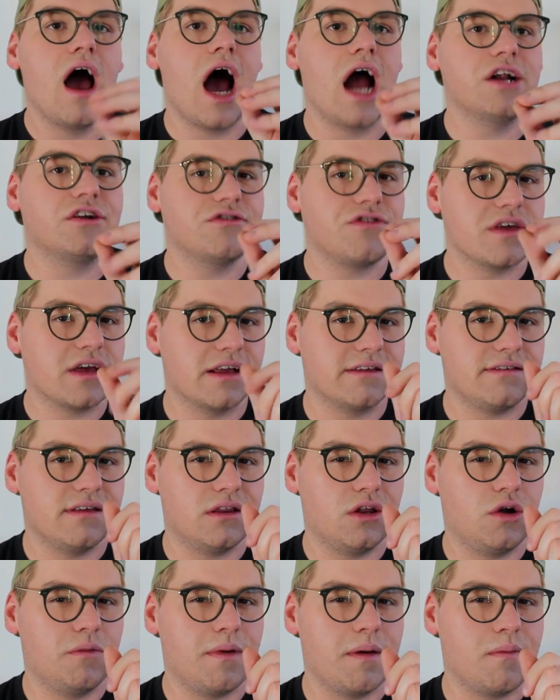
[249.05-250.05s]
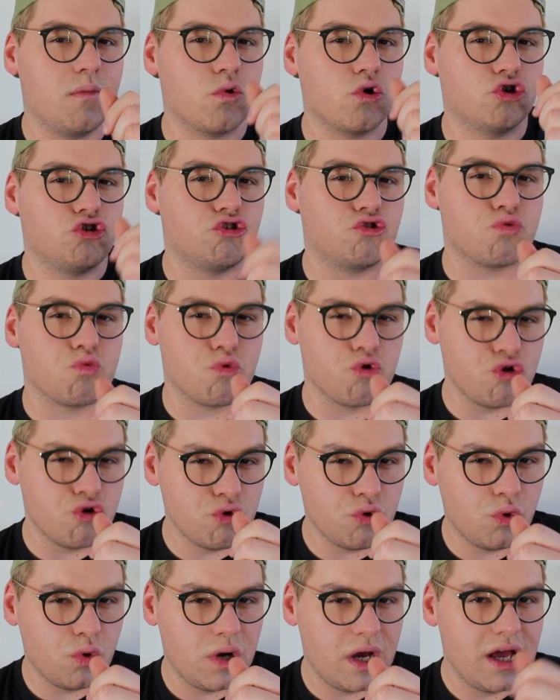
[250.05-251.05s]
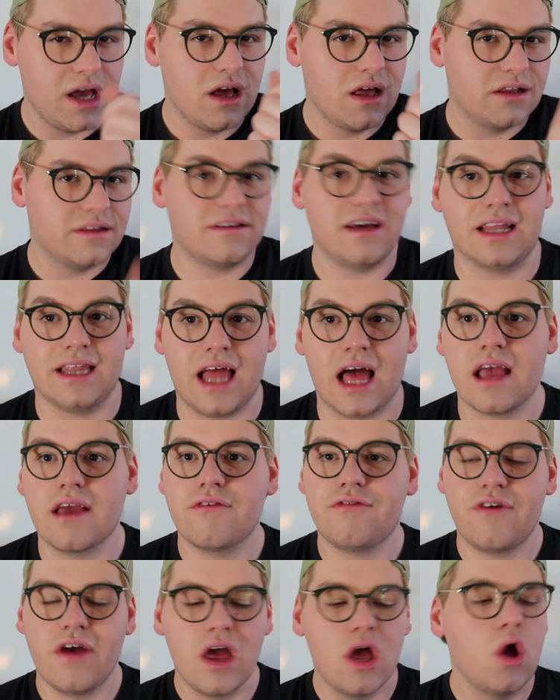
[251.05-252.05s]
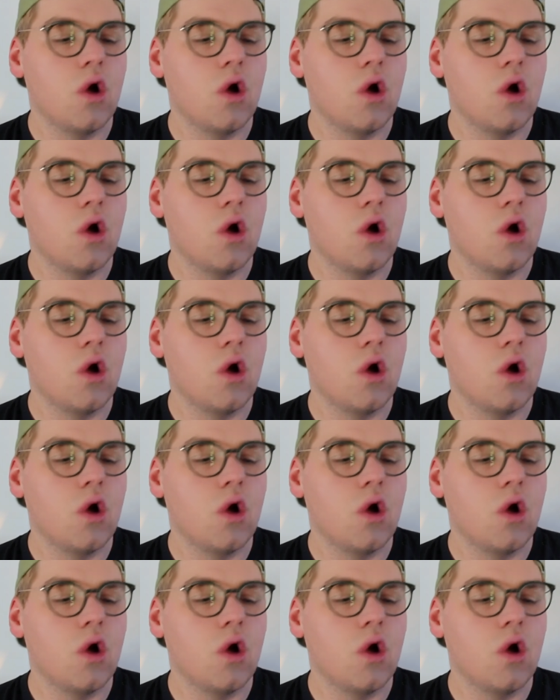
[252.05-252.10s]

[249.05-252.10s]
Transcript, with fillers: I just think it's a little bit more true to life,